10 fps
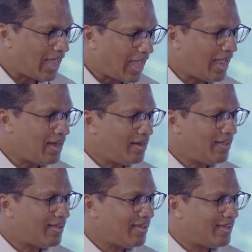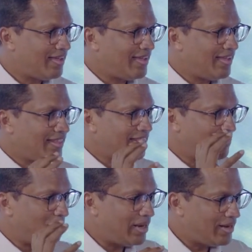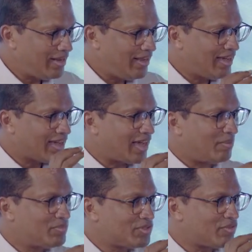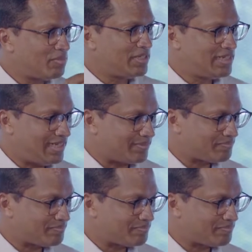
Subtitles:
and the melody comes from the tea.